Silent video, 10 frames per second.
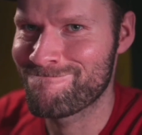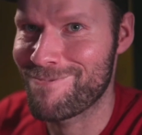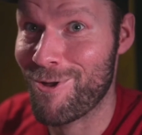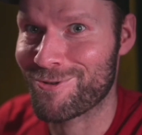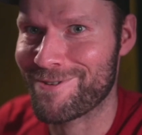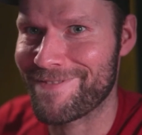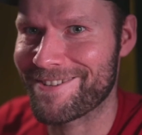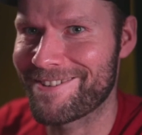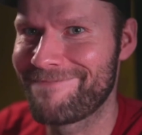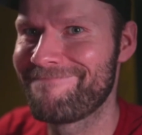Lots of
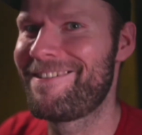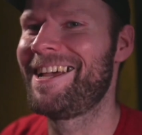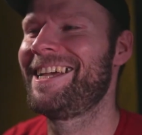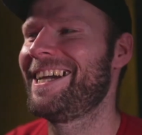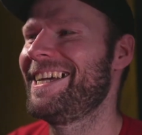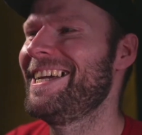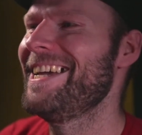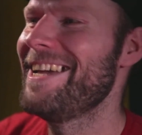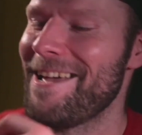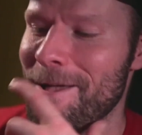it.
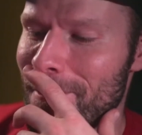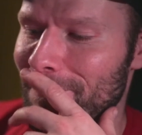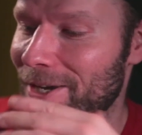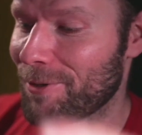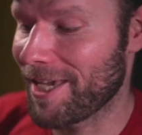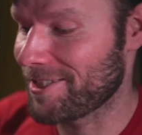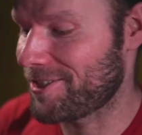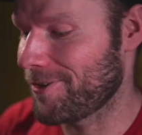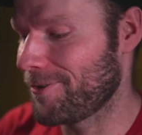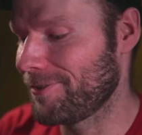But okay,
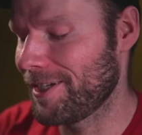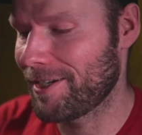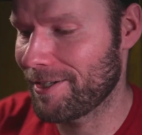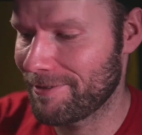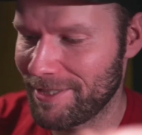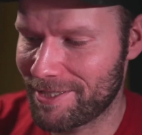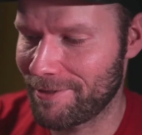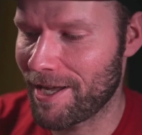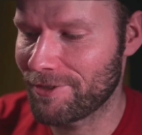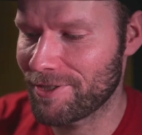so
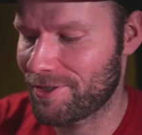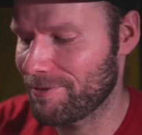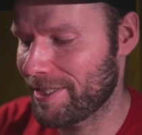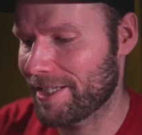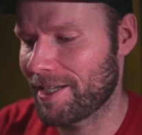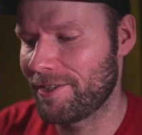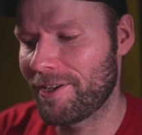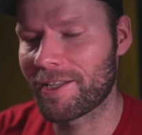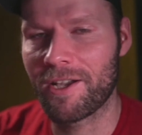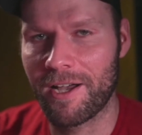I'll just do like,
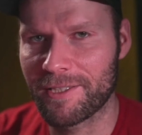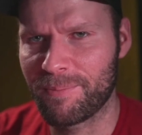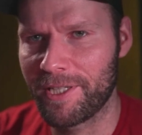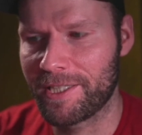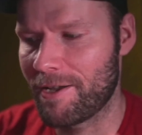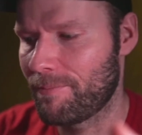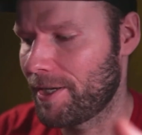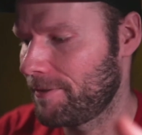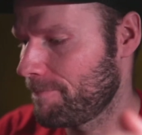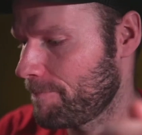not a cost breakdown,
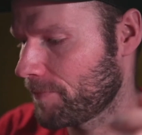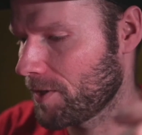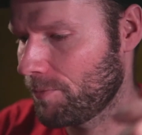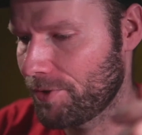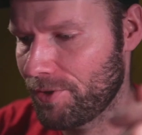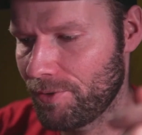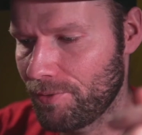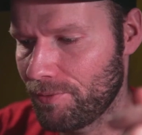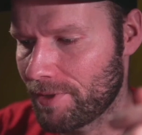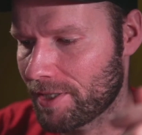but we'll
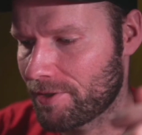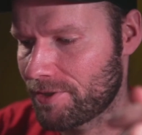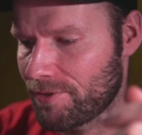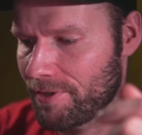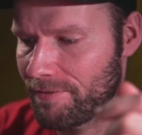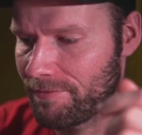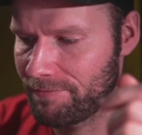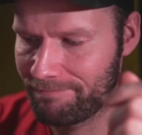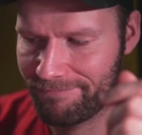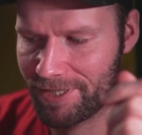do a sort of
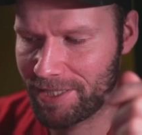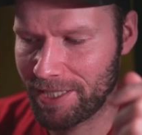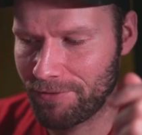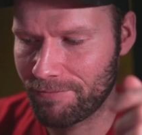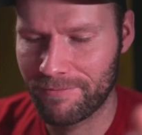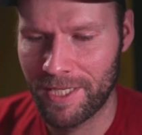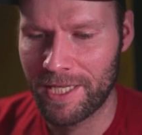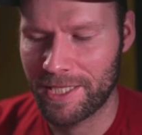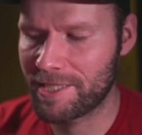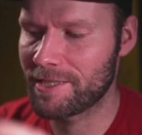just like
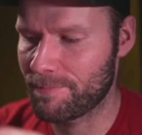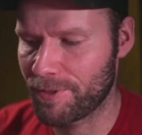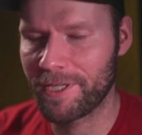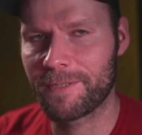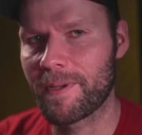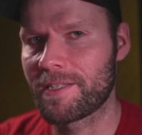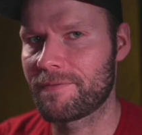this is a pretty expensive